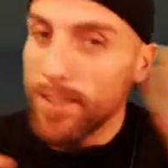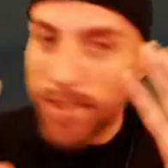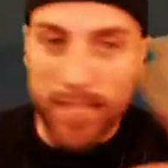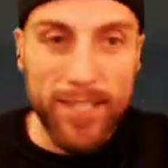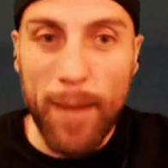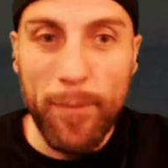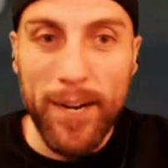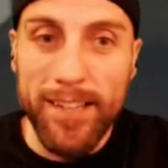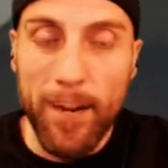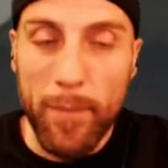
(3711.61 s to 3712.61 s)
Let's stop
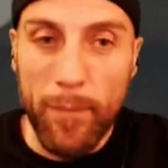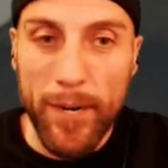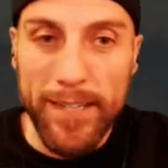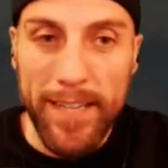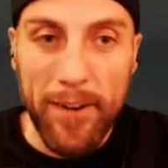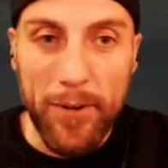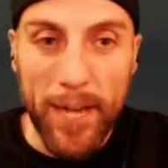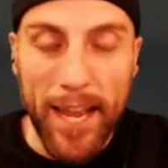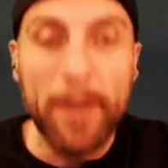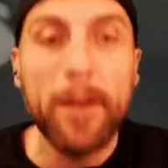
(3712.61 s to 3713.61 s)
right there. I'm going to break it down,
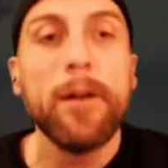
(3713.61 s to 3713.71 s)
okay?